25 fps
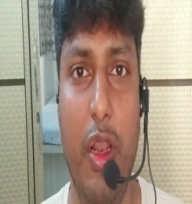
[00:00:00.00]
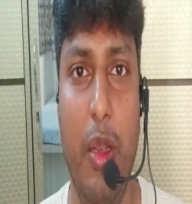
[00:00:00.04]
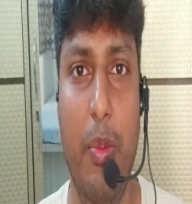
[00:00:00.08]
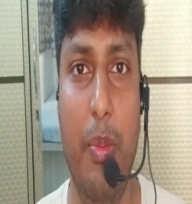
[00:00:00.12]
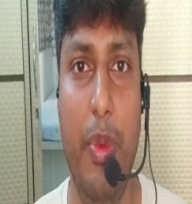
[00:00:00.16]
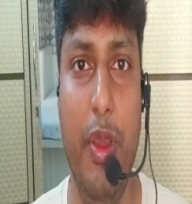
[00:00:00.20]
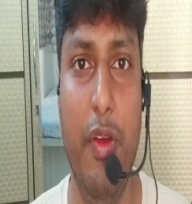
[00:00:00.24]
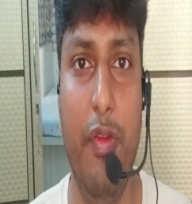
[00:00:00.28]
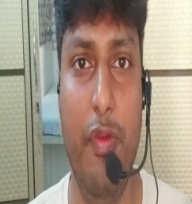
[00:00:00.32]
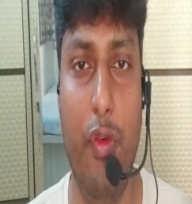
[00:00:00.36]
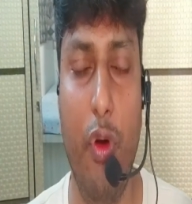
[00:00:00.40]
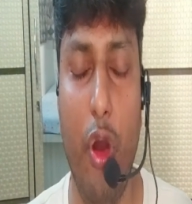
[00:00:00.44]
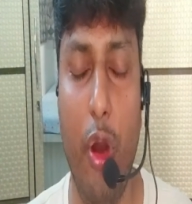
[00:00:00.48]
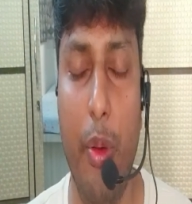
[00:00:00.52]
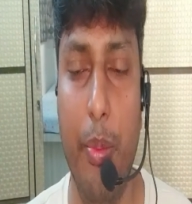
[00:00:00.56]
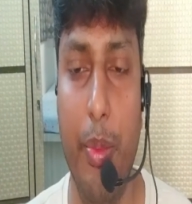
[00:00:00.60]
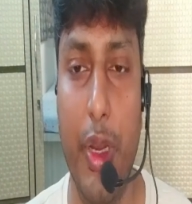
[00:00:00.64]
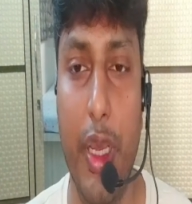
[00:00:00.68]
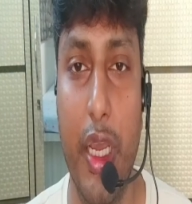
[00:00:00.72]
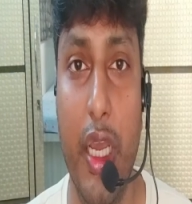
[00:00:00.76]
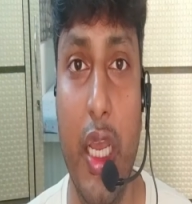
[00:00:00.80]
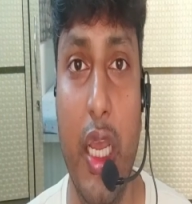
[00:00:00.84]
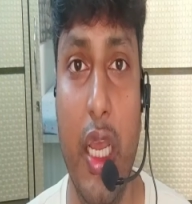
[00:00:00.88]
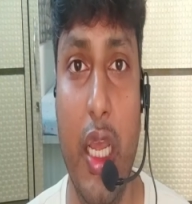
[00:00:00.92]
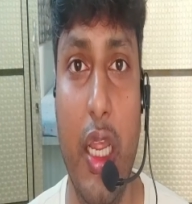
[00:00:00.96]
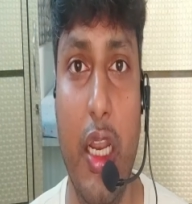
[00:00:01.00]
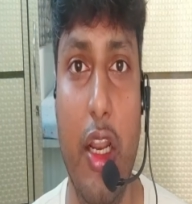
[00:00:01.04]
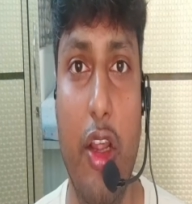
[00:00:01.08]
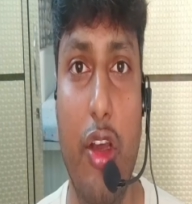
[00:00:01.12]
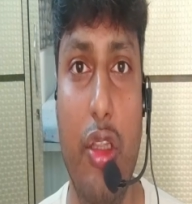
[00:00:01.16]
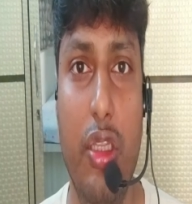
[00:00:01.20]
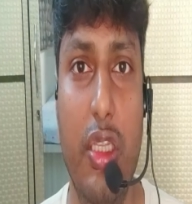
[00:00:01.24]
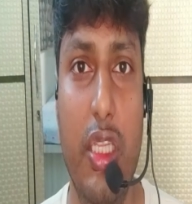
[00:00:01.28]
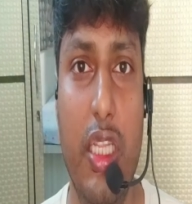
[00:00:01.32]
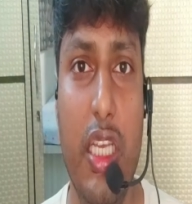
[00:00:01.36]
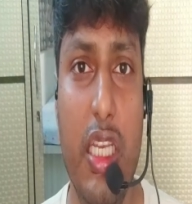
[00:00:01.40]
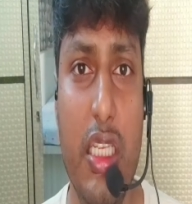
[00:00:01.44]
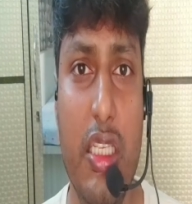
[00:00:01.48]
will be formed.
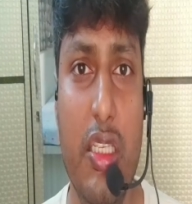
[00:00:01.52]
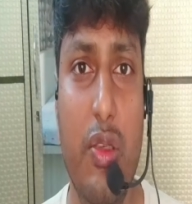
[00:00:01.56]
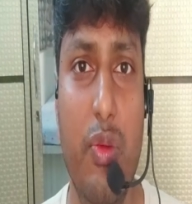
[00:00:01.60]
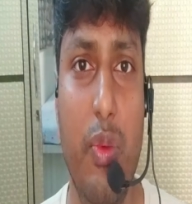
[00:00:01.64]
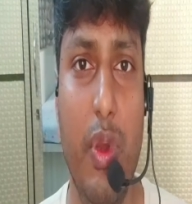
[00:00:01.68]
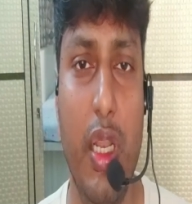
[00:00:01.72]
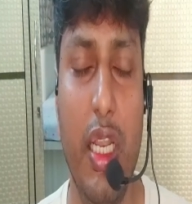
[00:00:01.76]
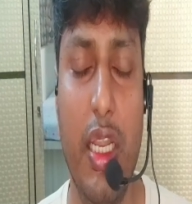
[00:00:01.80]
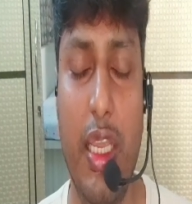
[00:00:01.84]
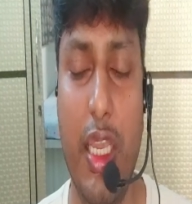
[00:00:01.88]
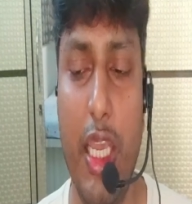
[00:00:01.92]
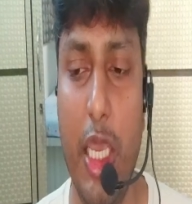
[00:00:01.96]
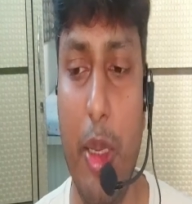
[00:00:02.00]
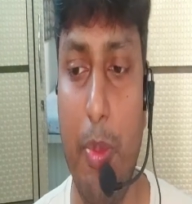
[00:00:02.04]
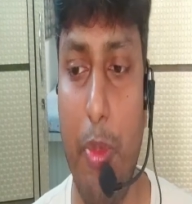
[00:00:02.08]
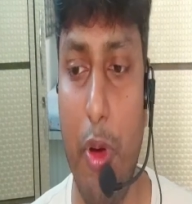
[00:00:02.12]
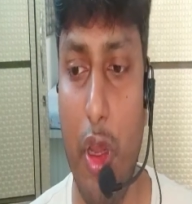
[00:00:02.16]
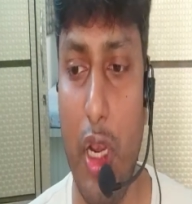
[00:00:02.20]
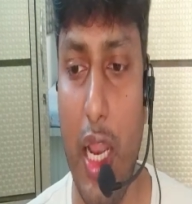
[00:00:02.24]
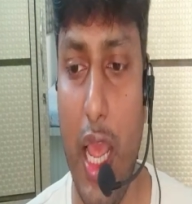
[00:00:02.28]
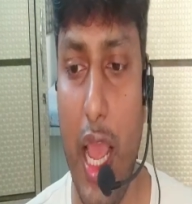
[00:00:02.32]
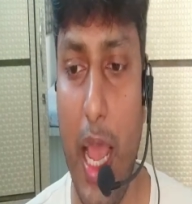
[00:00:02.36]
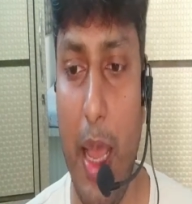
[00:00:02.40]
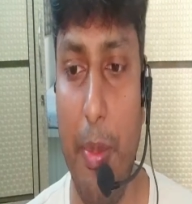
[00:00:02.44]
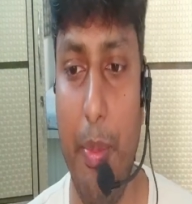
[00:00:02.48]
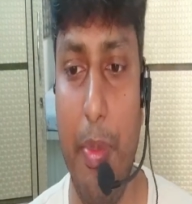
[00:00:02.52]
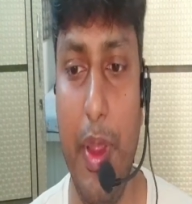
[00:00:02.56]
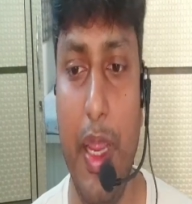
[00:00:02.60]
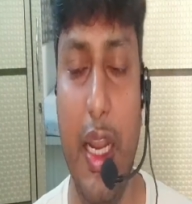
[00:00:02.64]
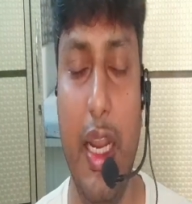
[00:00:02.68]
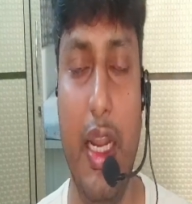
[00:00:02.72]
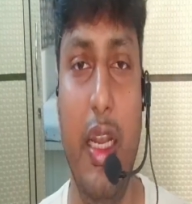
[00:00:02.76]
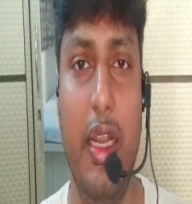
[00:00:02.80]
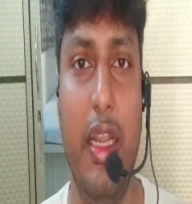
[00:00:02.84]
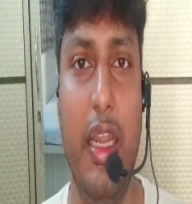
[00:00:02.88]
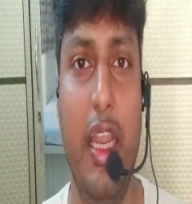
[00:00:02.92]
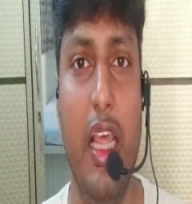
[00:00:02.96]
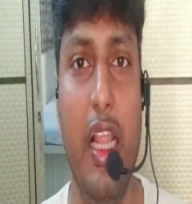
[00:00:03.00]
Now this will keep on
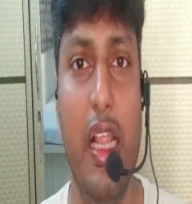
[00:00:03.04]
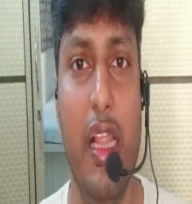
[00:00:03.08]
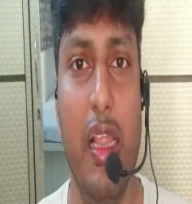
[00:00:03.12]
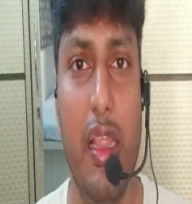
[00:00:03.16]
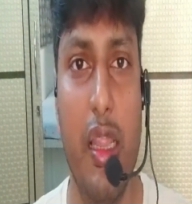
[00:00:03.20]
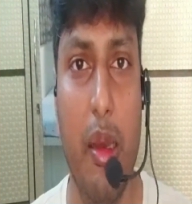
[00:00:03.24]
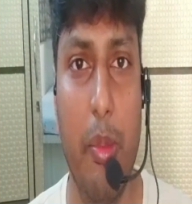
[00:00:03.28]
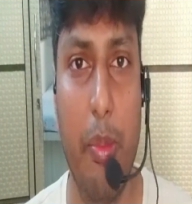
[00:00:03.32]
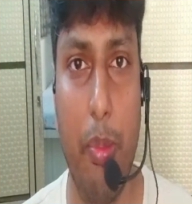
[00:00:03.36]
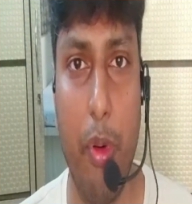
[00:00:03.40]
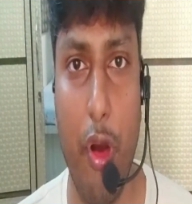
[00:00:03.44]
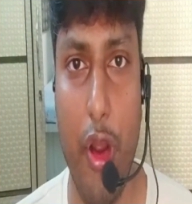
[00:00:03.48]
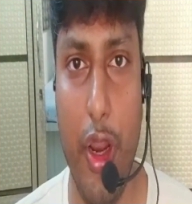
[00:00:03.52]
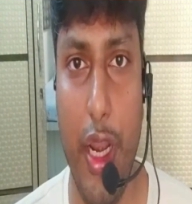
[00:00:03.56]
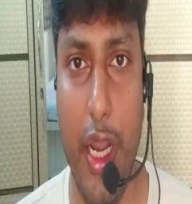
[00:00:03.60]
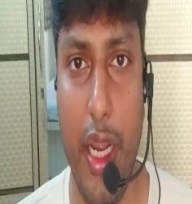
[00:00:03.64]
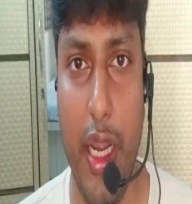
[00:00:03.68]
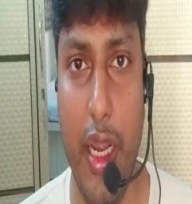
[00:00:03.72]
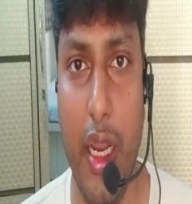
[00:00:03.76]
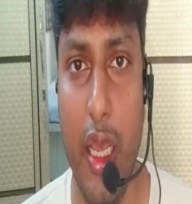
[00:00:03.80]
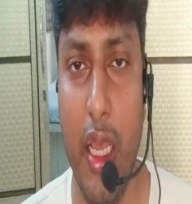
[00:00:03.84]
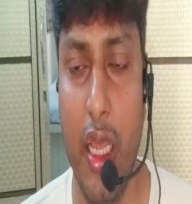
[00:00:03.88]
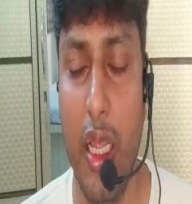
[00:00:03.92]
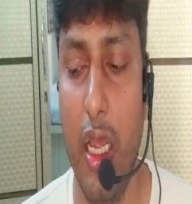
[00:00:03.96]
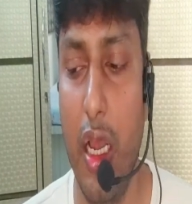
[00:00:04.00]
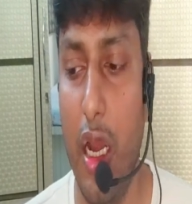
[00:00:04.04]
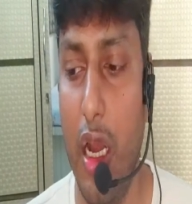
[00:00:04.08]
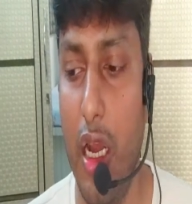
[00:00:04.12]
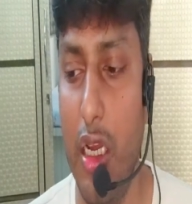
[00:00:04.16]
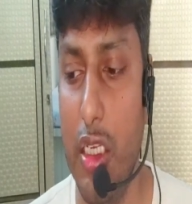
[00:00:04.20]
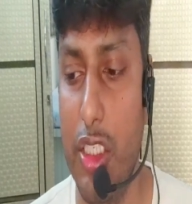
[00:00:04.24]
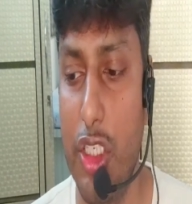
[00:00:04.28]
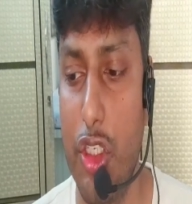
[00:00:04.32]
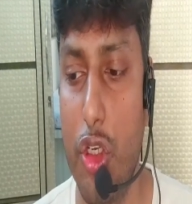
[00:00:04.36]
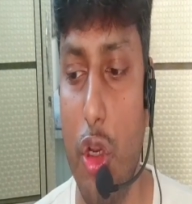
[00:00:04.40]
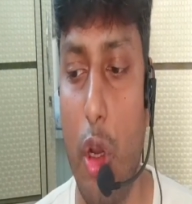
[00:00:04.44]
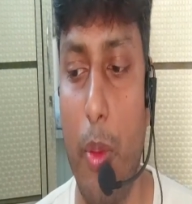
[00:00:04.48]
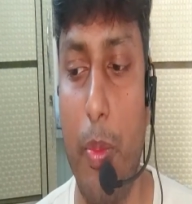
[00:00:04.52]
happening till the point
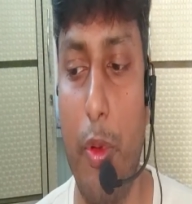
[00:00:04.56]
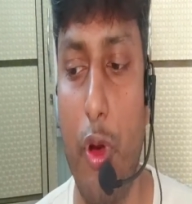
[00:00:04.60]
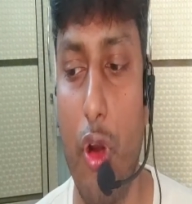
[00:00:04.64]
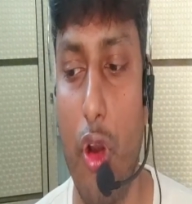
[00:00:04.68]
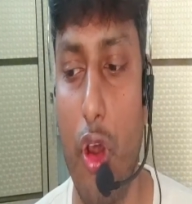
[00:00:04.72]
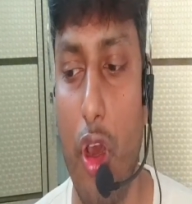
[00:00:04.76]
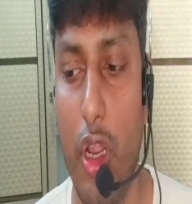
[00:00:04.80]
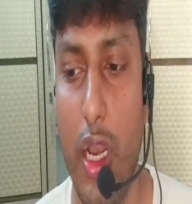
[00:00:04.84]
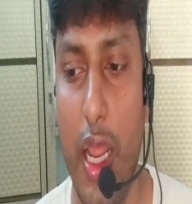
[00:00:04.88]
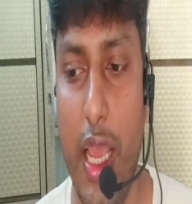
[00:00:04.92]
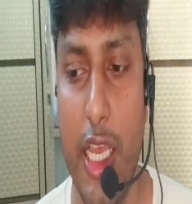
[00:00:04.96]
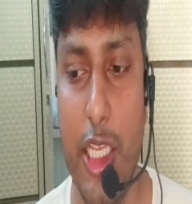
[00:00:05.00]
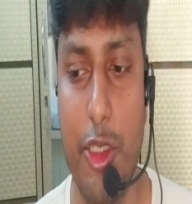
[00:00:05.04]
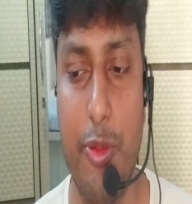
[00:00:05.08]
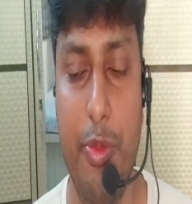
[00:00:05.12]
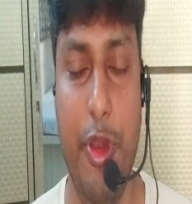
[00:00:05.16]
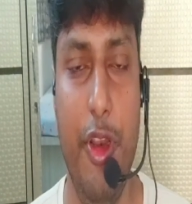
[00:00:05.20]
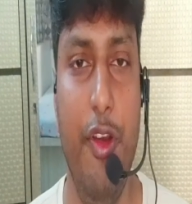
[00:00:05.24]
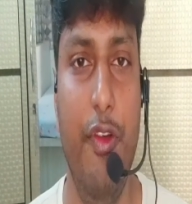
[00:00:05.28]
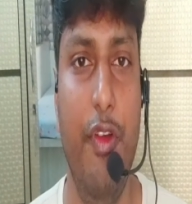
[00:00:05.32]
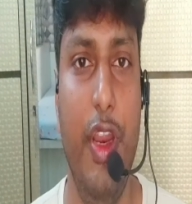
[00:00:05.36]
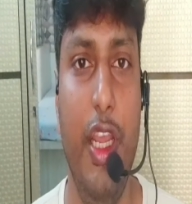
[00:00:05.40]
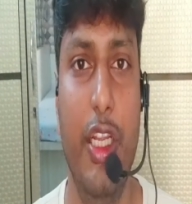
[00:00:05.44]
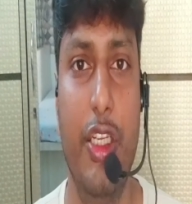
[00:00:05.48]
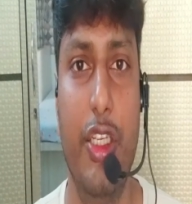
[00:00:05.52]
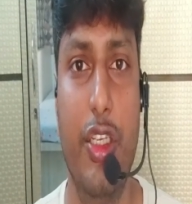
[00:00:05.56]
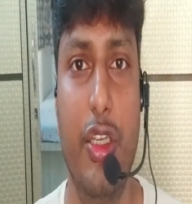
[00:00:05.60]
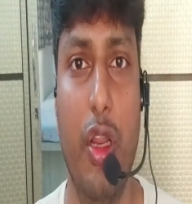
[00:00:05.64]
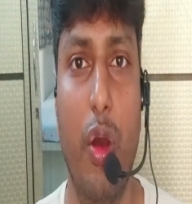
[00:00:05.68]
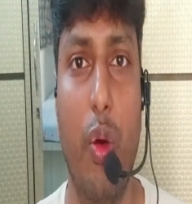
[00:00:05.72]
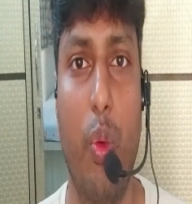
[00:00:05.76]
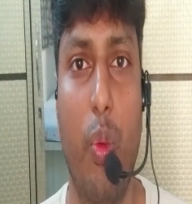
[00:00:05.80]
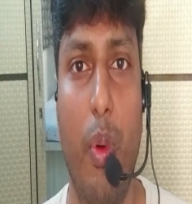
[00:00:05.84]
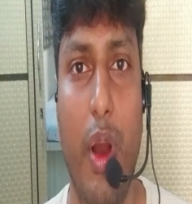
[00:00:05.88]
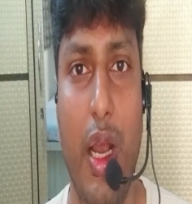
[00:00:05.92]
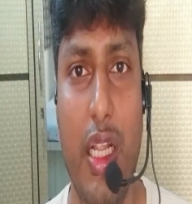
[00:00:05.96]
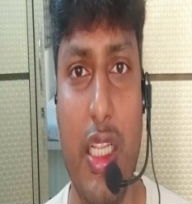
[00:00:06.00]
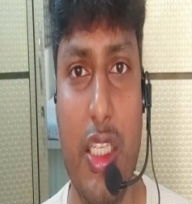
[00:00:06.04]
a stop codon has been reached.
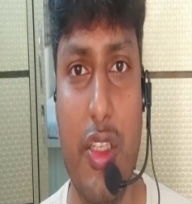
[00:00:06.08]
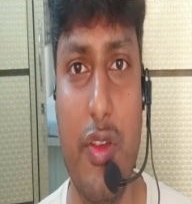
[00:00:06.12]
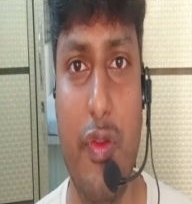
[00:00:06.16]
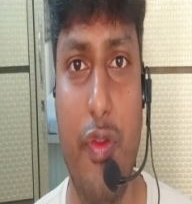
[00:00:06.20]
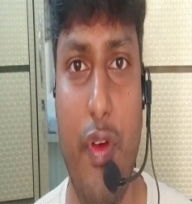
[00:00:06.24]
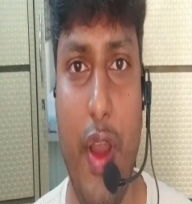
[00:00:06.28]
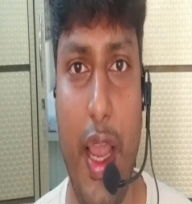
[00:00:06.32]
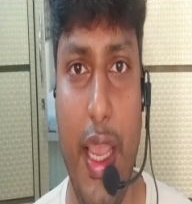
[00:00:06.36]
Now once